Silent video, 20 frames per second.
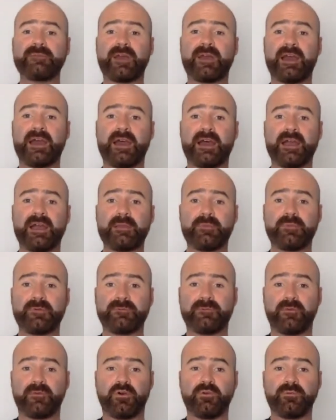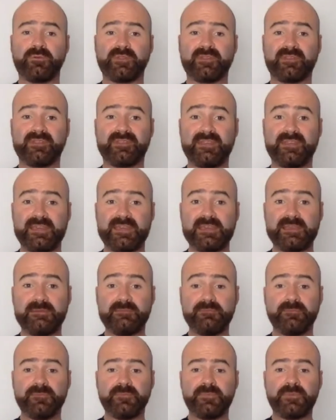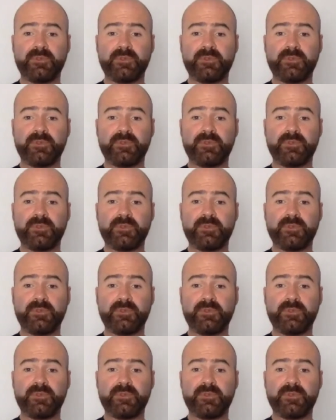a high performance team?